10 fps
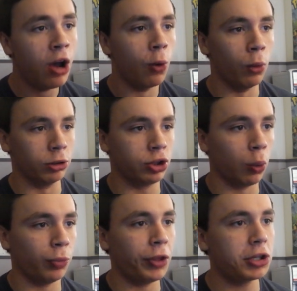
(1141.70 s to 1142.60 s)
Well,
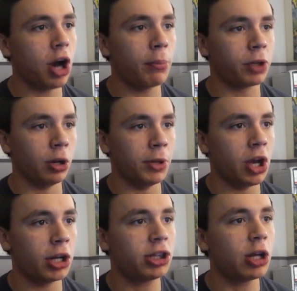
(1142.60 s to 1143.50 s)
don't think I'm gonna be
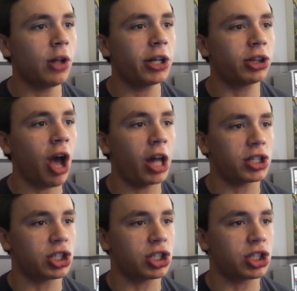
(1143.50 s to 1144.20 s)
anything like that,